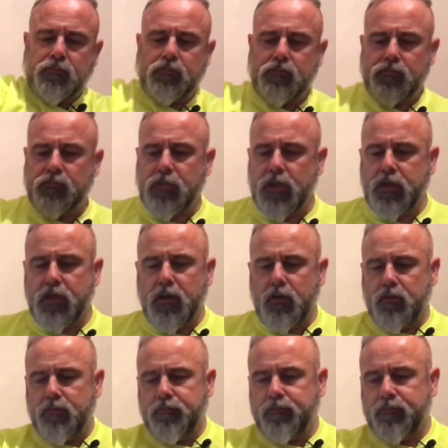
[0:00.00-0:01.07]
There you go.
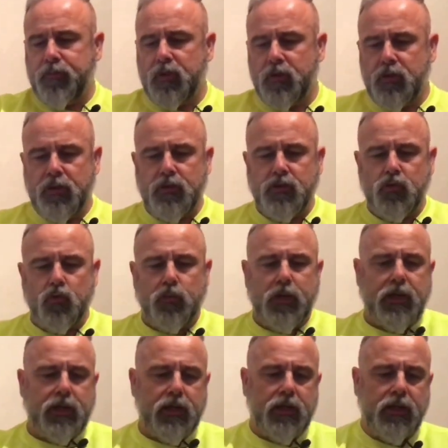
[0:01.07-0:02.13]
It's all
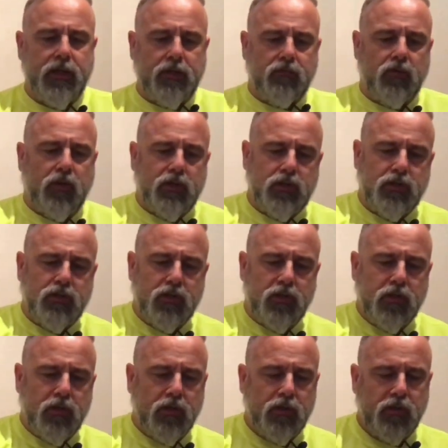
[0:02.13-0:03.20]
back in again. Right, just
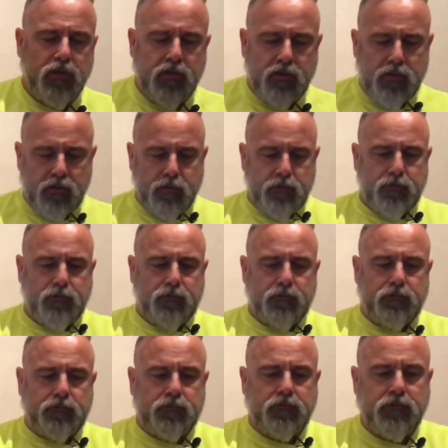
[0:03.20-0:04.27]

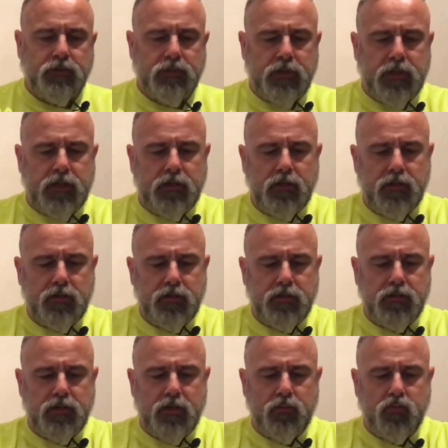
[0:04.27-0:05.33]
and then
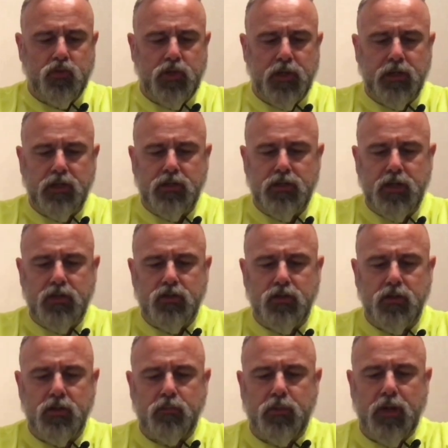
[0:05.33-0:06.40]
just double check your tension
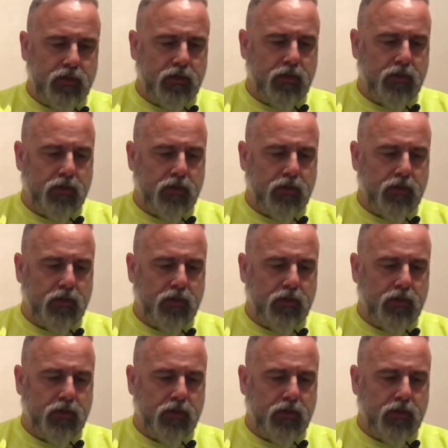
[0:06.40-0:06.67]
of your blade.